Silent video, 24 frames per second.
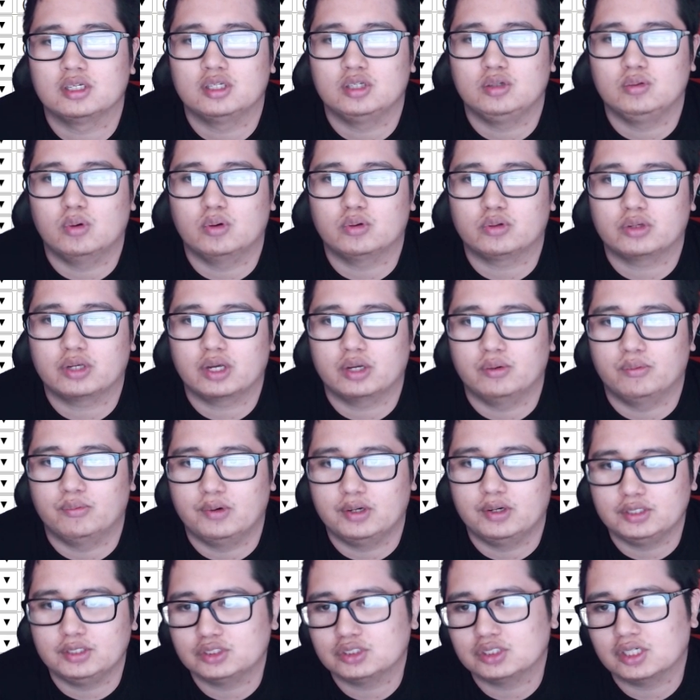You won't get
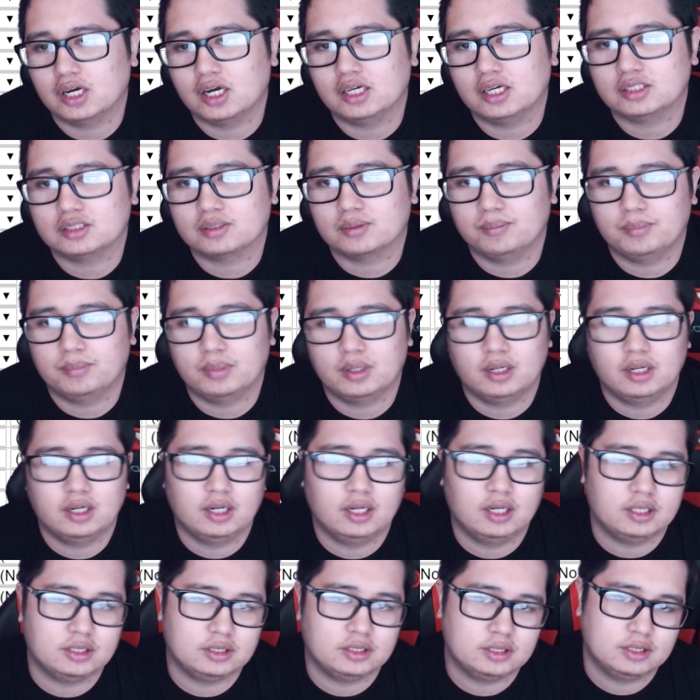one shot,
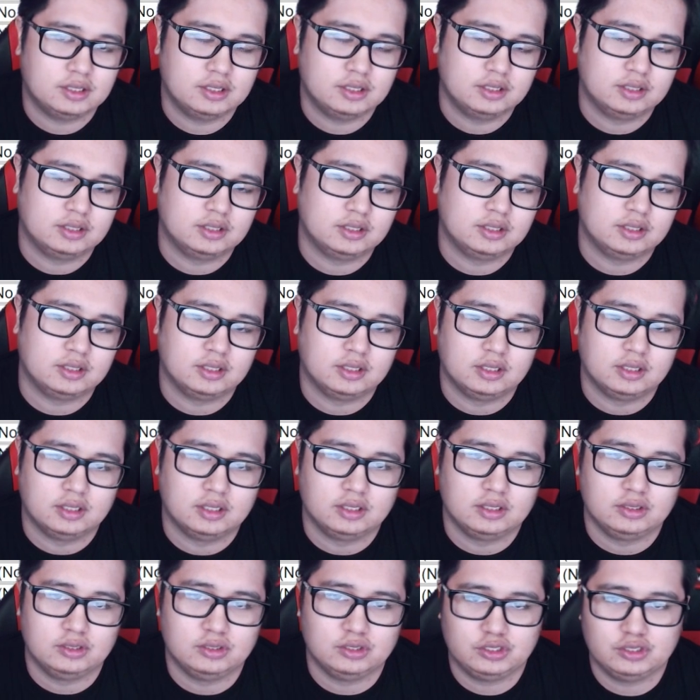but
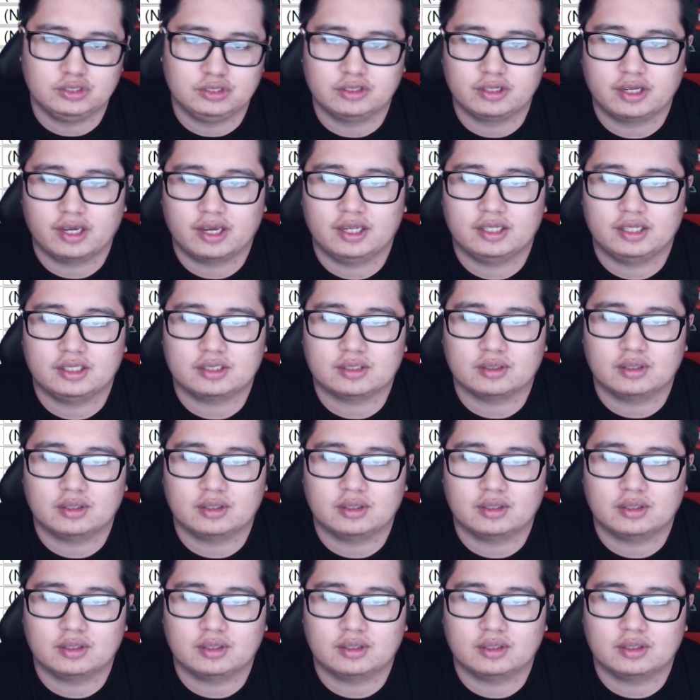you still get